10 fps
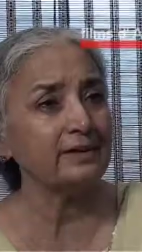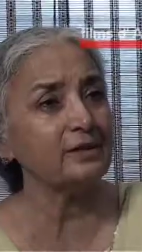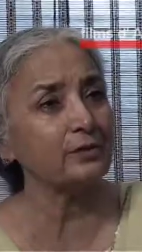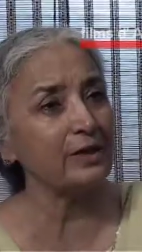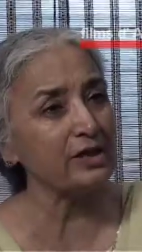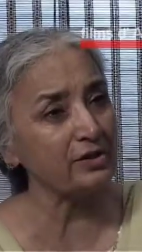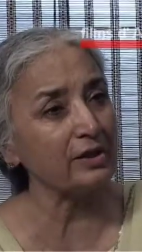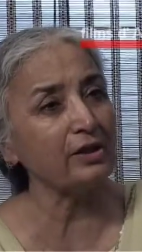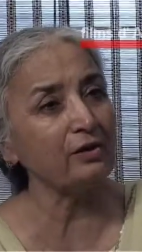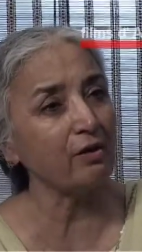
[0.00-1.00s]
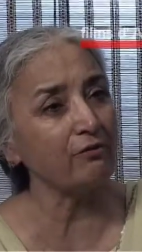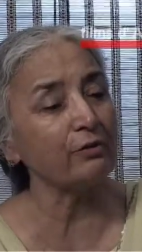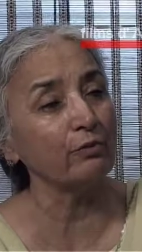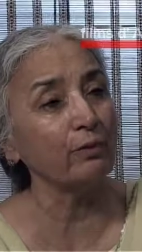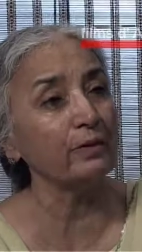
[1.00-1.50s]
This questioning of
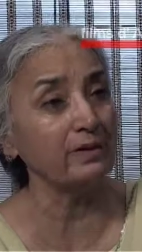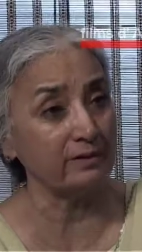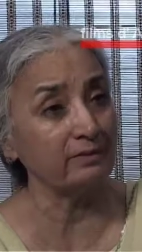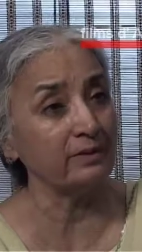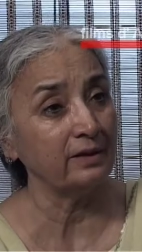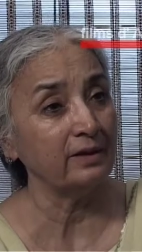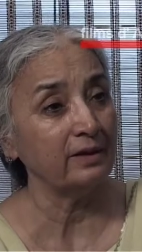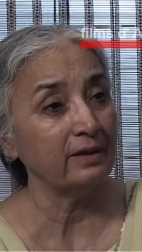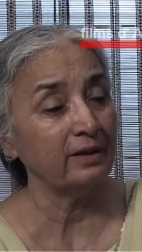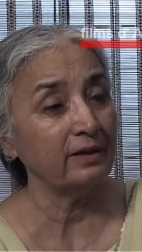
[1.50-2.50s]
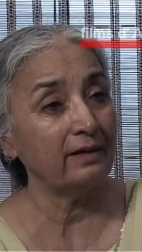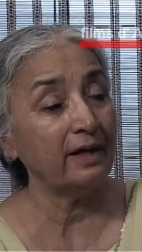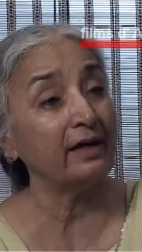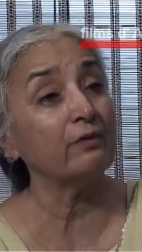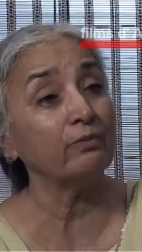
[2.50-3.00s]
a woman uh,
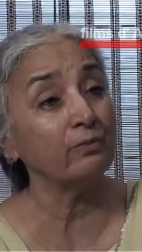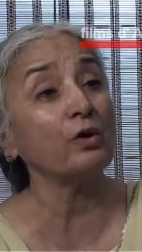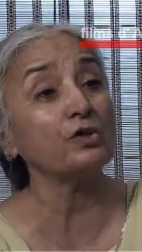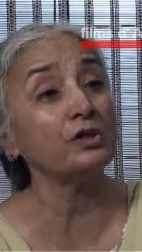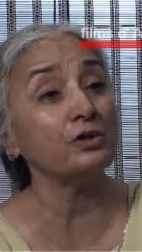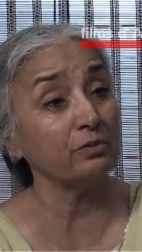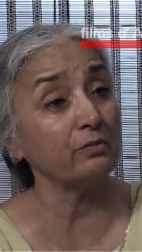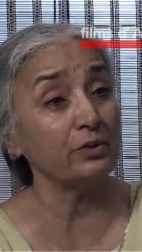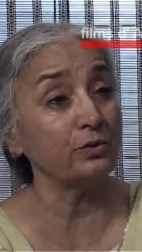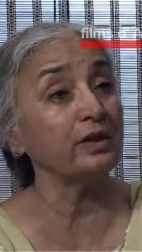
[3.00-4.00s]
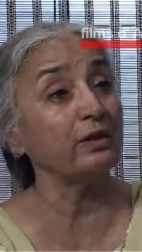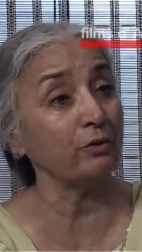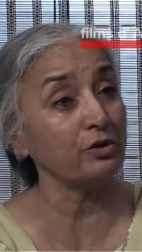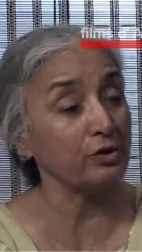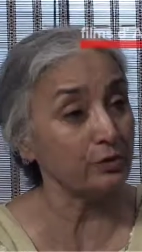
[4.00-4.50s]
and what she should be doing and
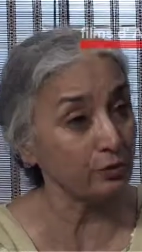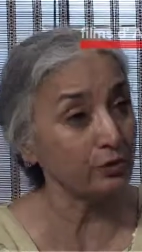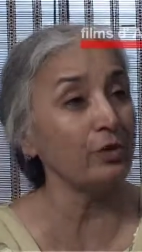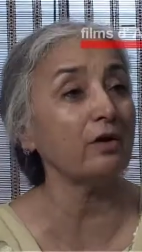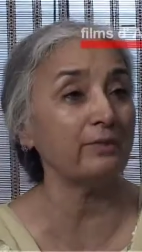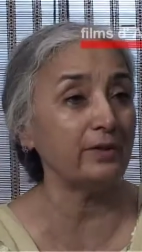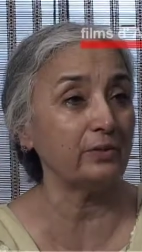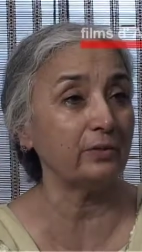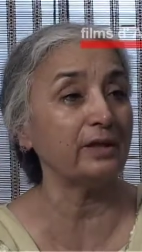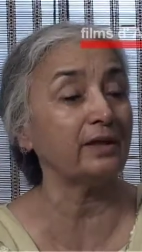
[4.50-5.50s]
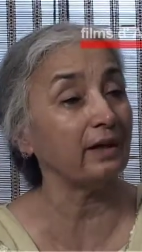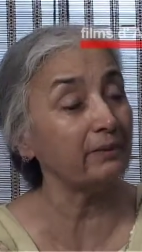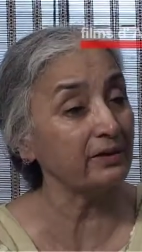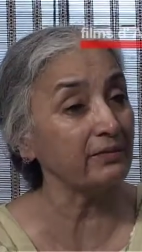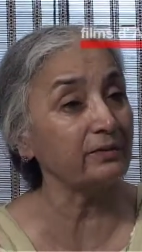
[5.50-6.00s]
what she should not be doing
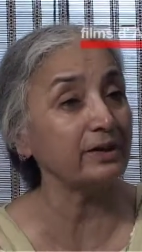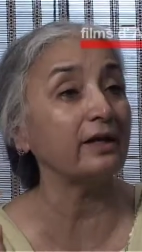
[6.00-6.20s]
coming from the